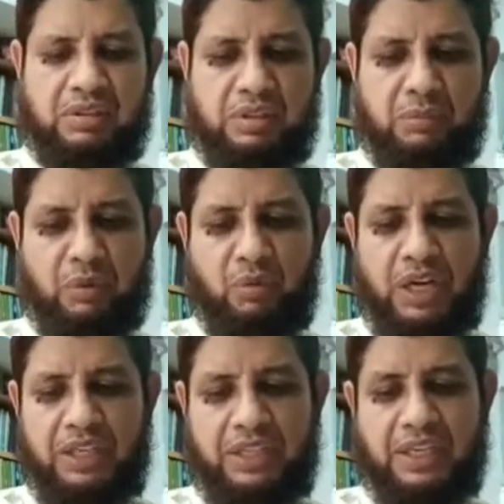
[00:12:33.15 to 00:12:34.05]
Number
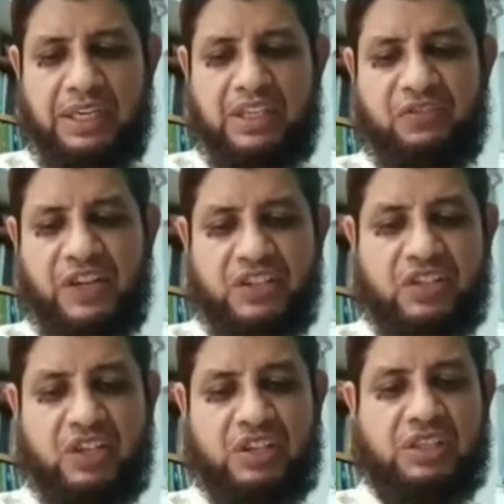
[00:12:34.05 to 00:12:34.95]
one, the
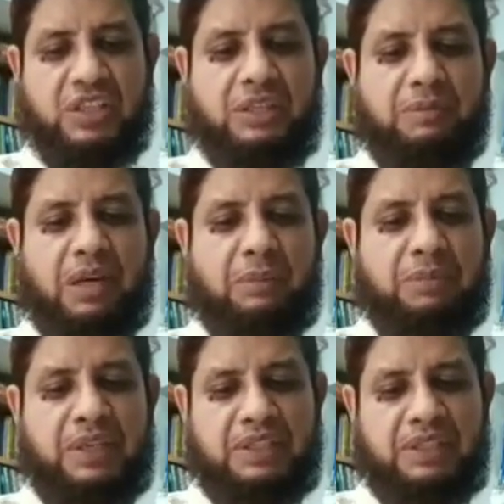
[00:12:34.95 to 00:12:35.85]
infrastructure
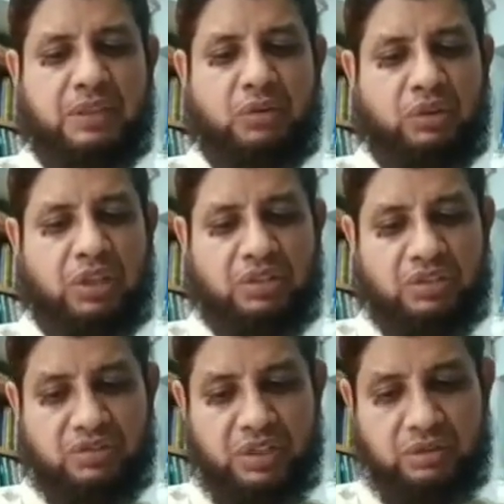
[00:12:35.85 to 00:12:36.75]
development in
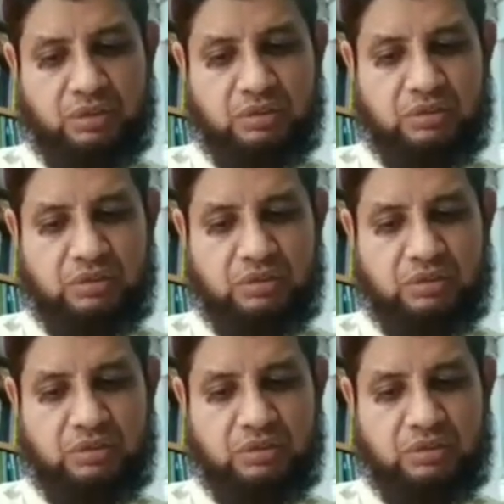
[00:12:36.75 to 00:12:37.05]
education sector.